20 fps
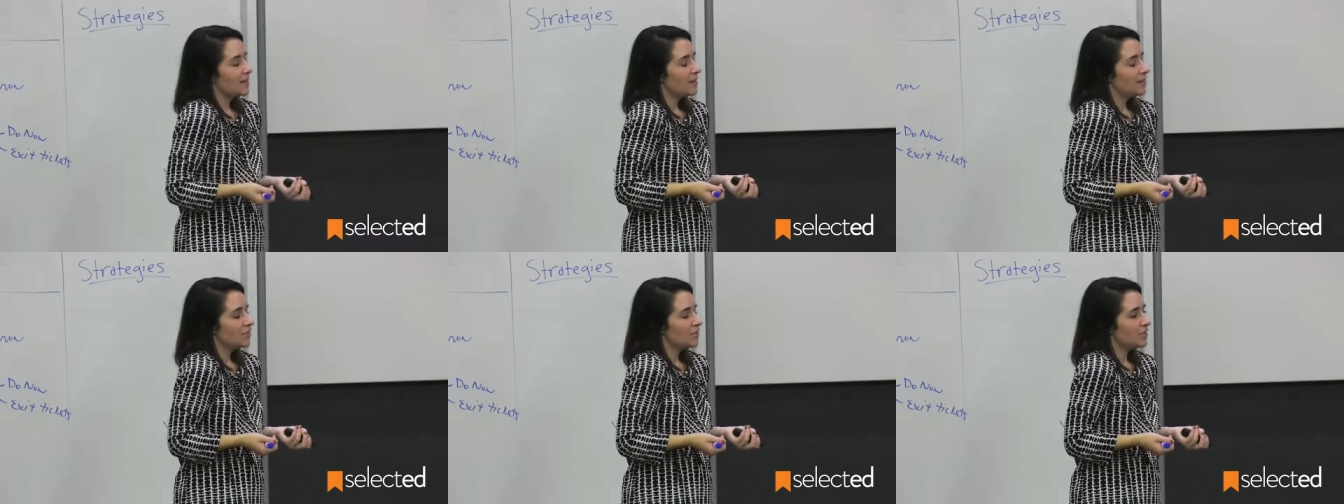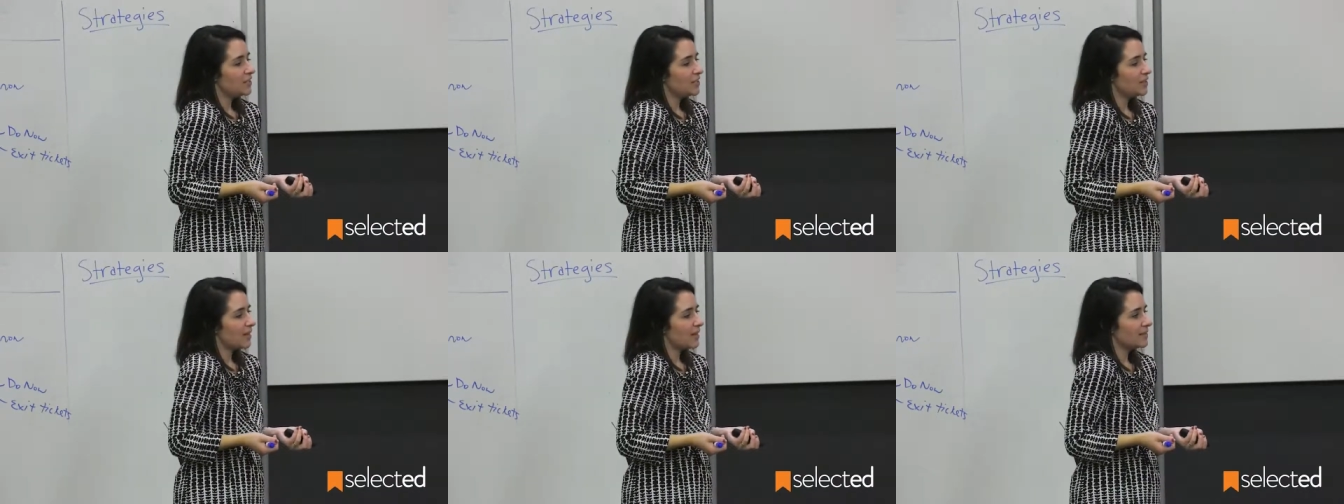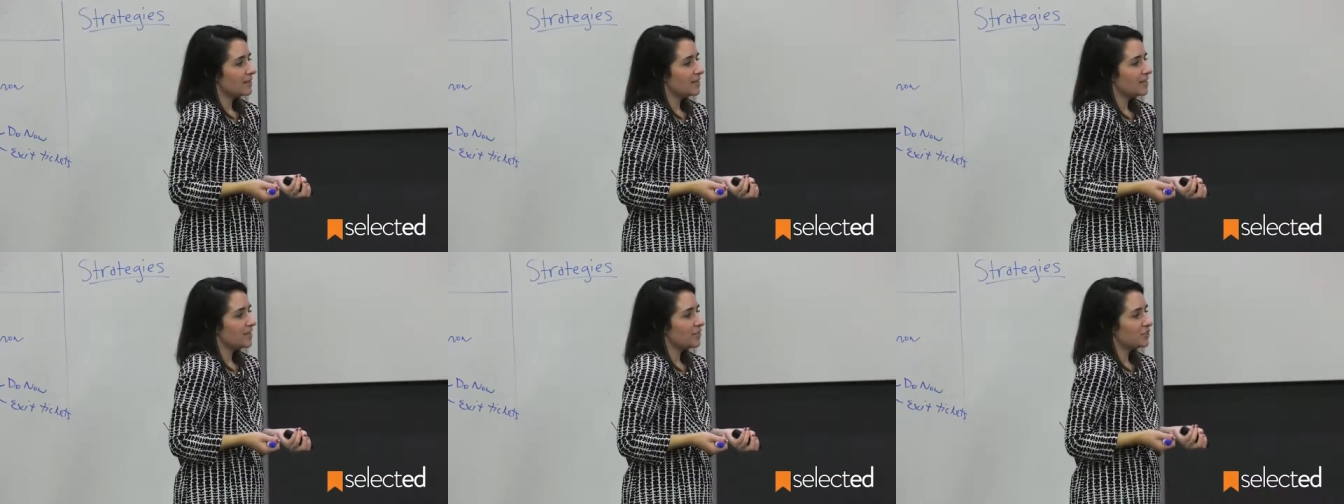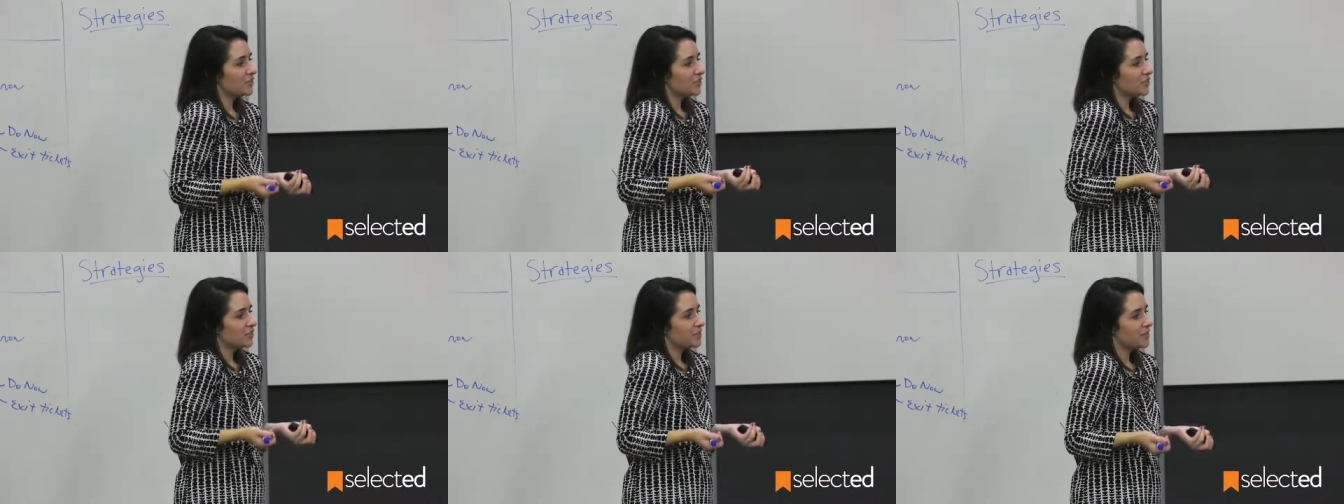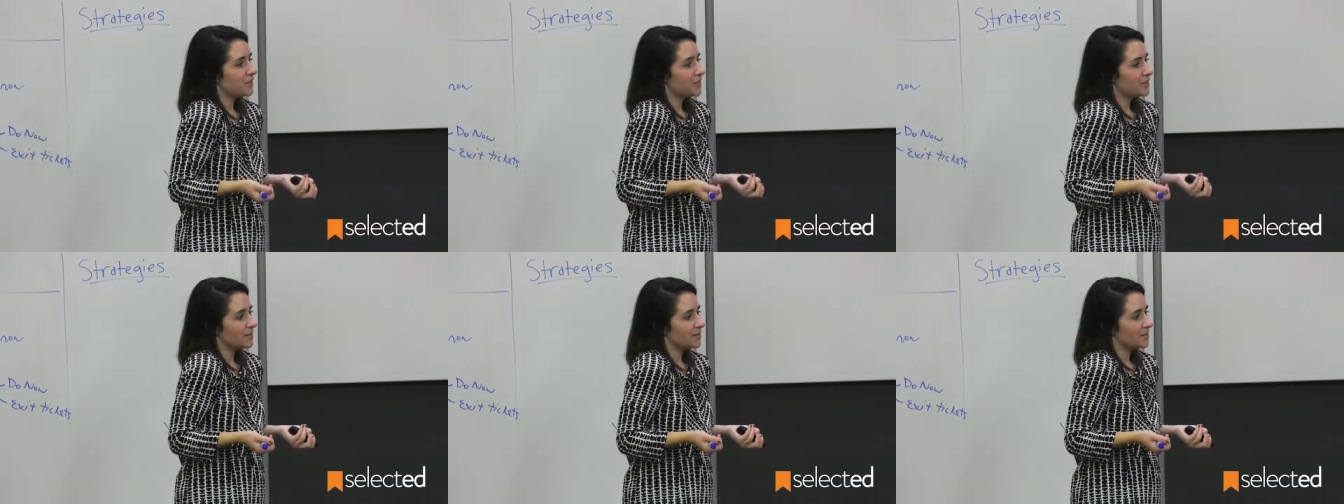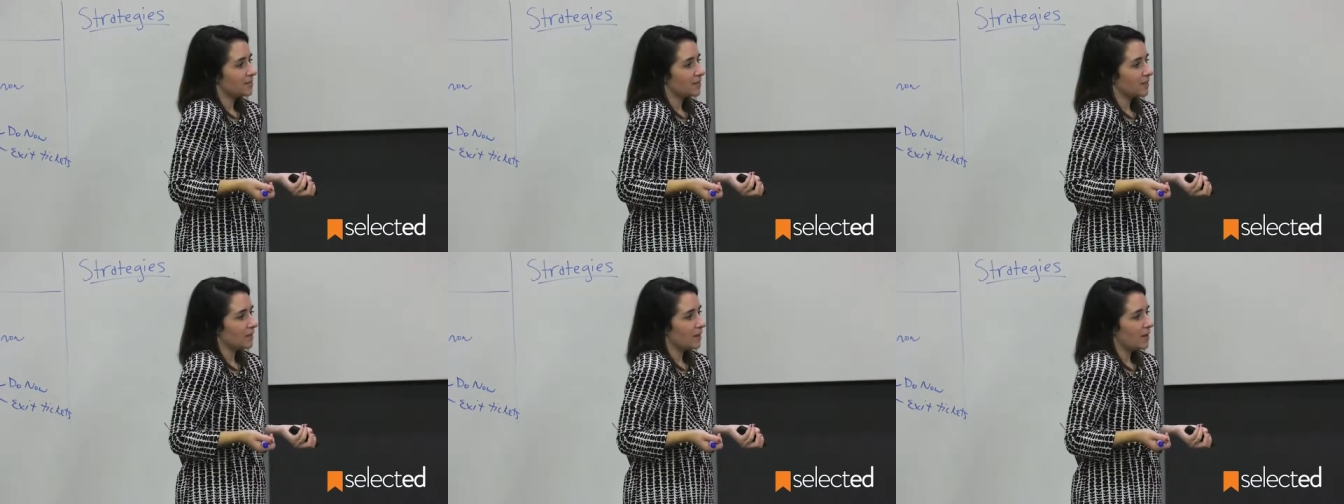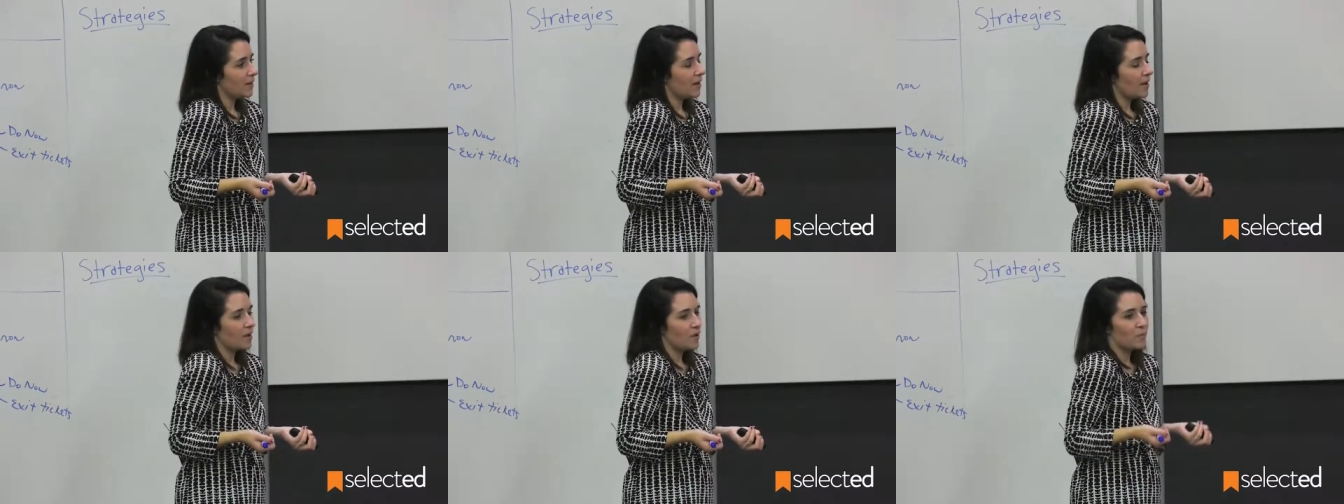She's not a teacher. She doesn't really
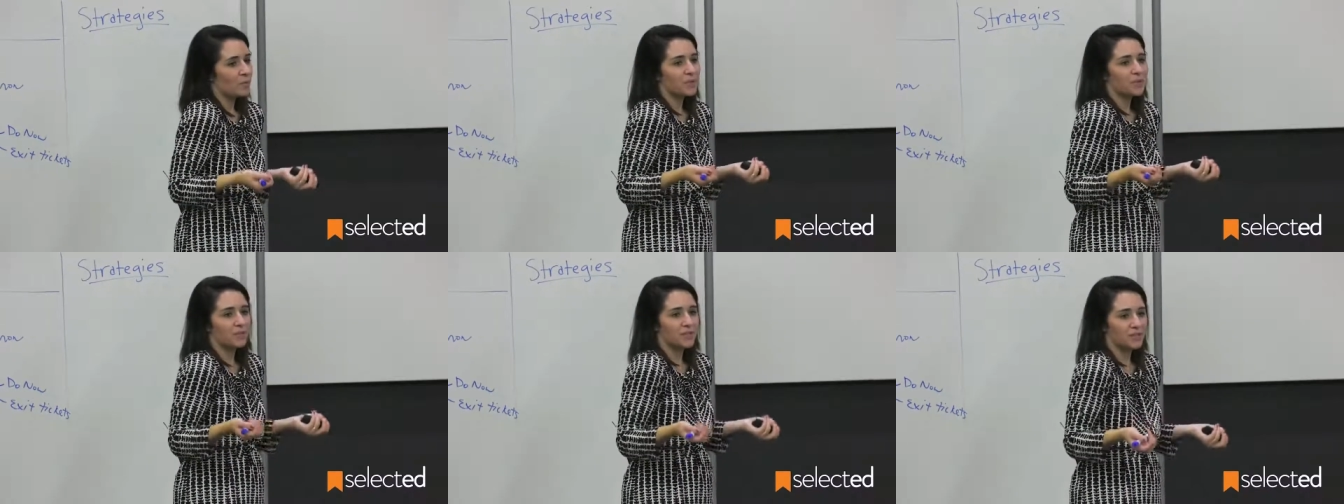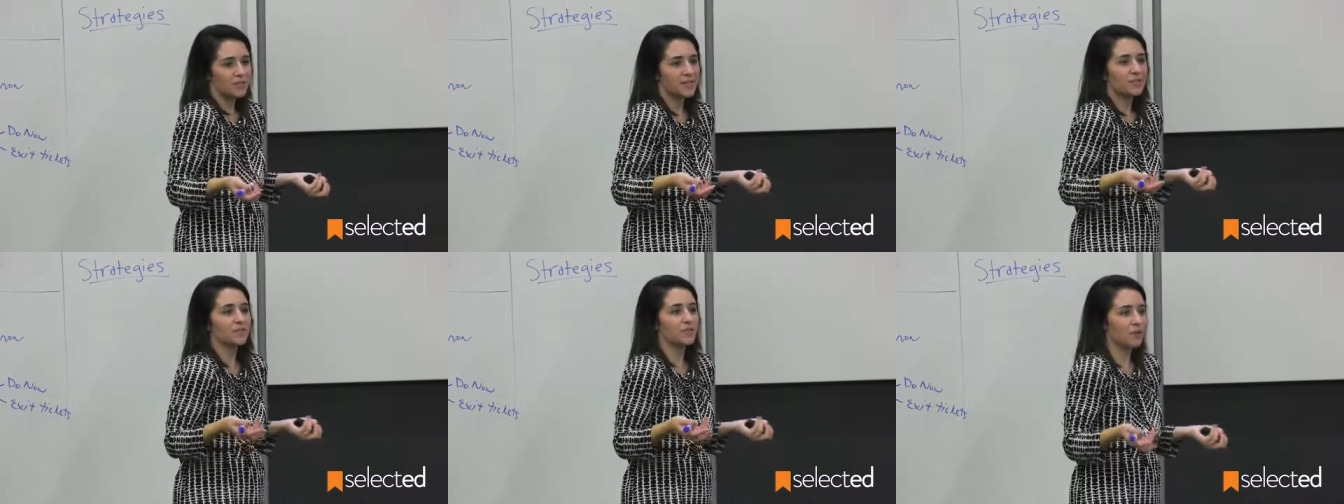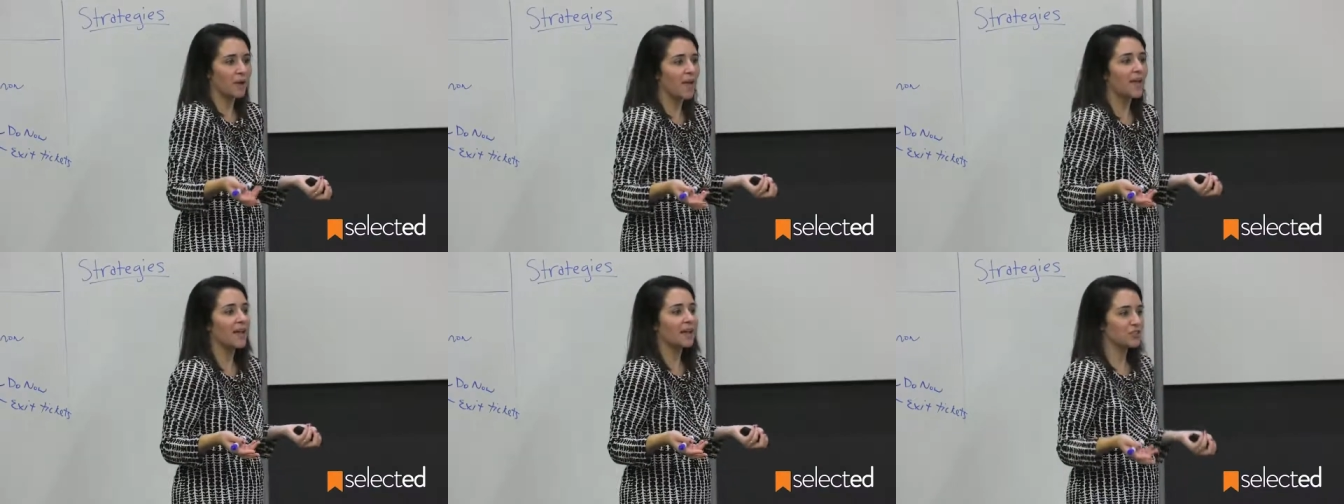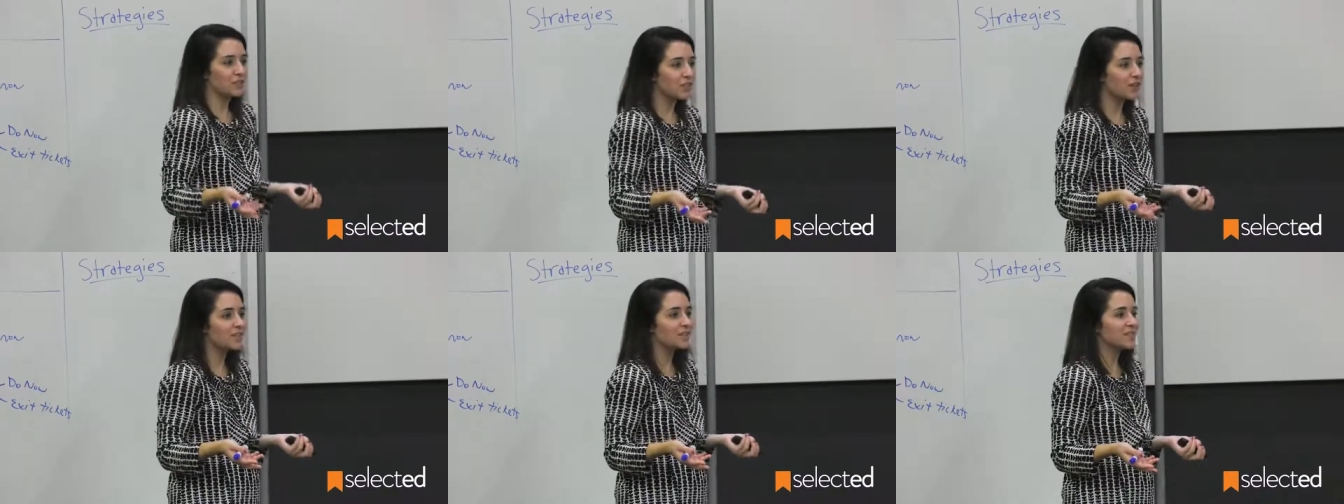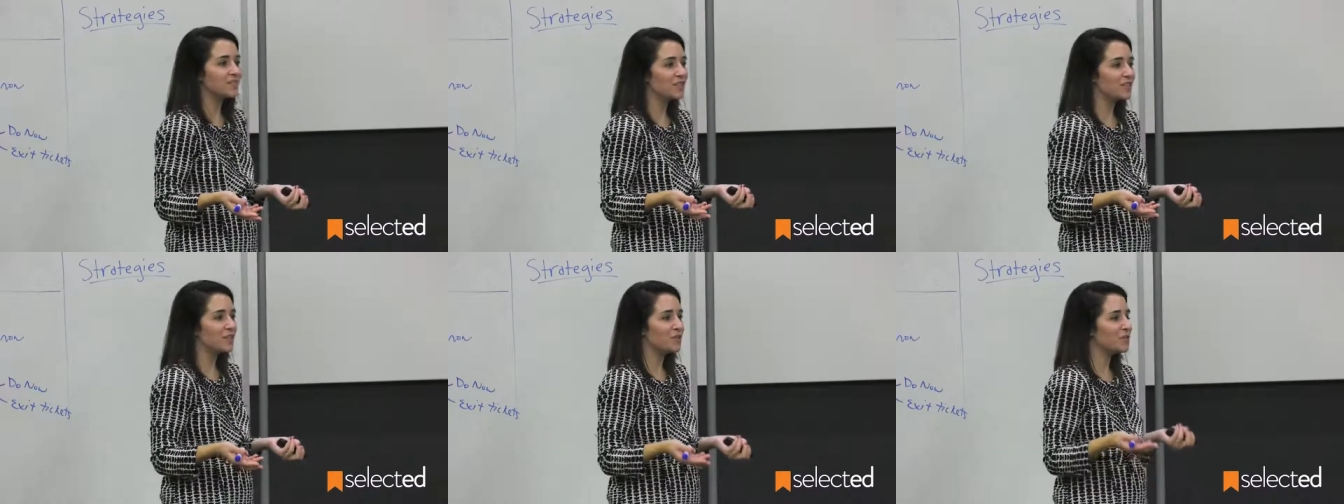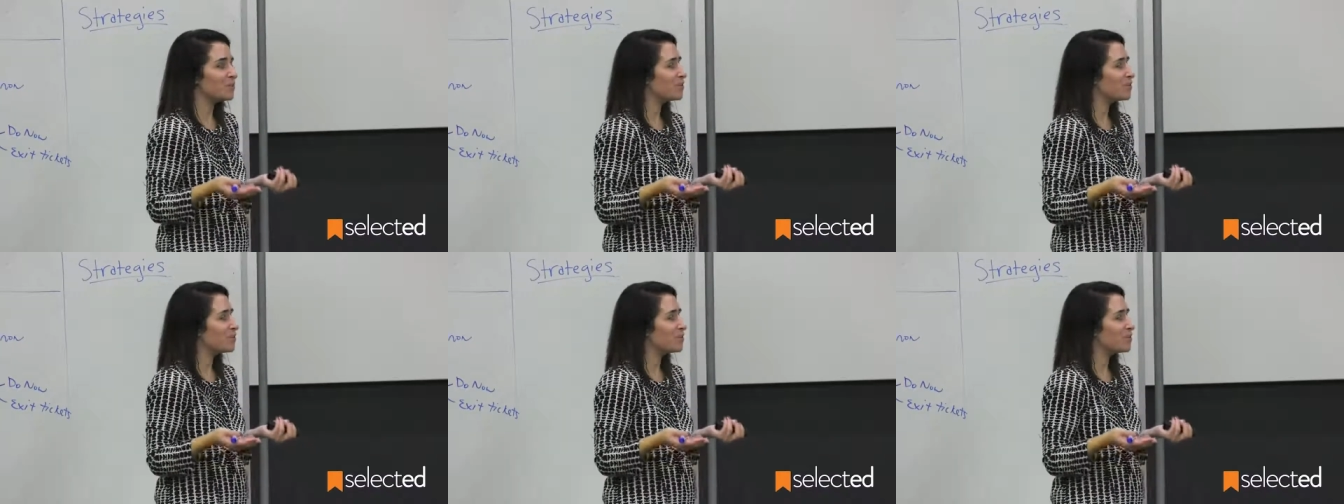know, but she says, okay, I trust you.